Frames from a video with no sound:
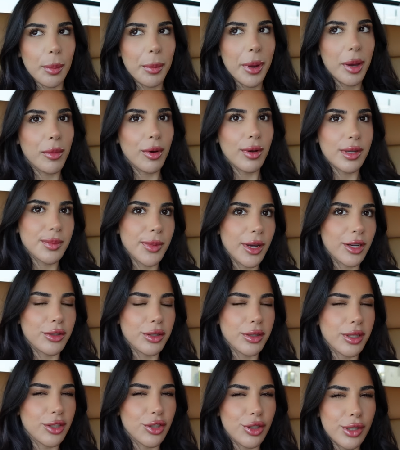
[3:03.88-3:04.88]
a bit more
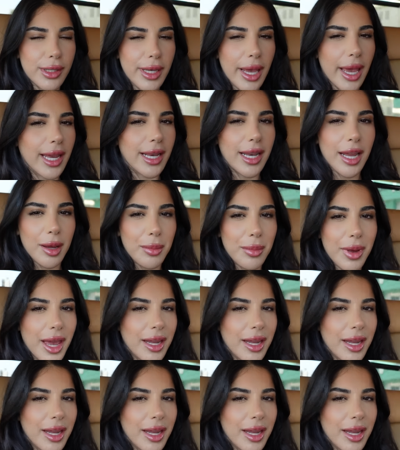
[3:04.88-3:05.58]
special than just getting him